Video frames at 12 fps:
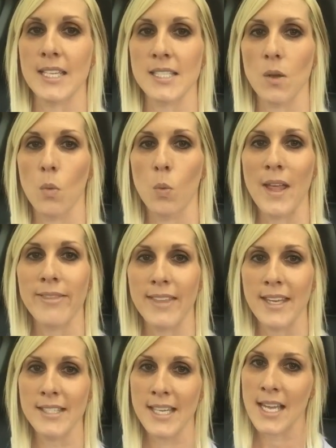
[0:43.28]
when
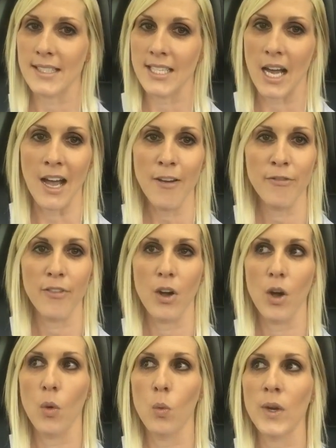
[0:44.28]
things get tough,
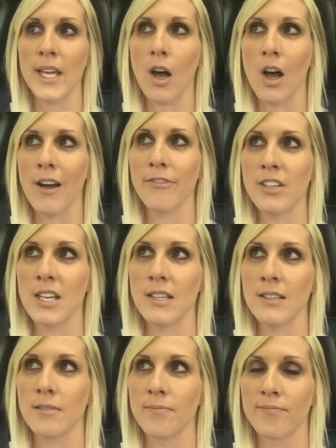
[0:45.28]
we
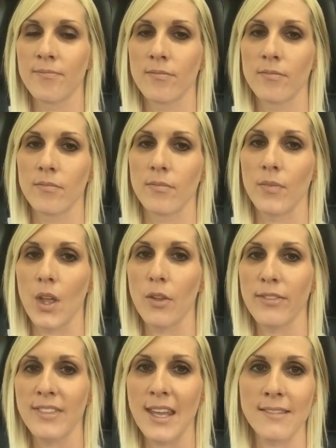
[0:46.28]
often
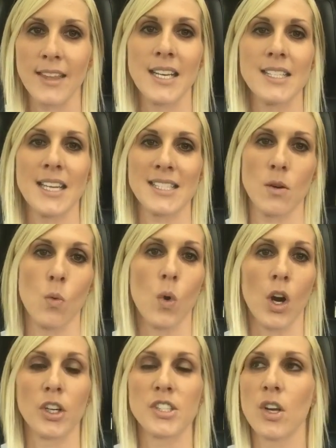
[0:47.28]
think that it doesn't
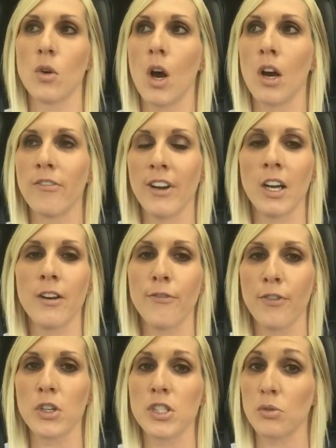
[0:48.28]
work. So our very
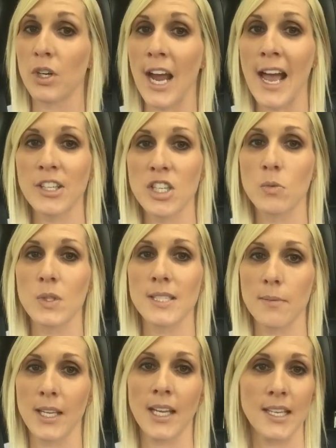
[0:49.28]
first reaction when
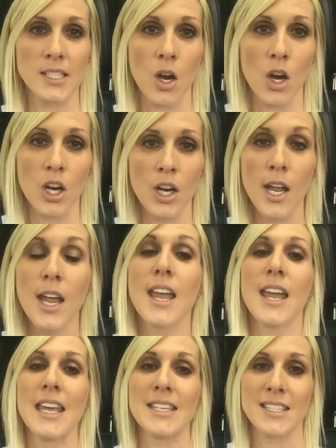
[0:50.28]
something gets hard
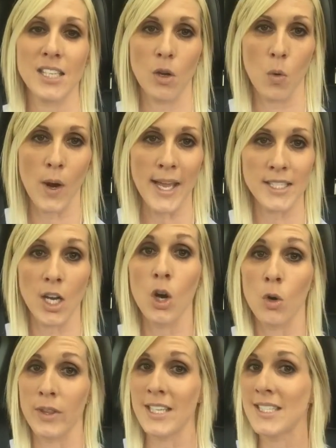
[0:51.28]
is to quit.
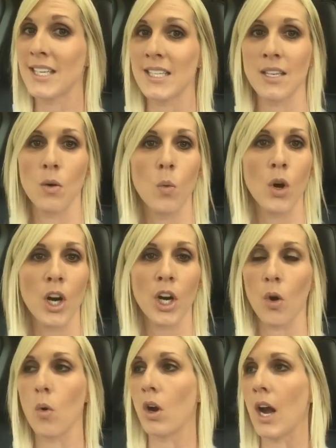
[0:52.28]
Oh, this doesn't
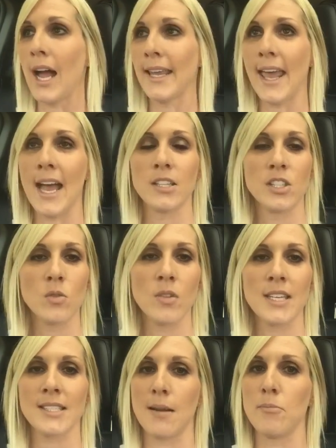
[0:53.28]
work, or I can't do
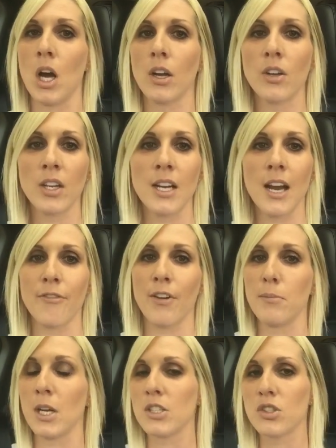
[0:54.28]
this, I'm not good enough,
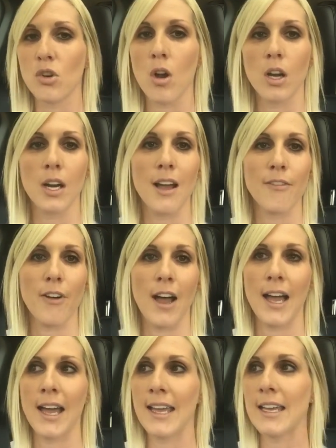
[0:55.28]
I'm not strong enough,
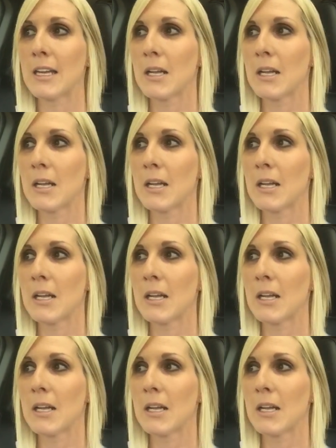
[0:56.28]
I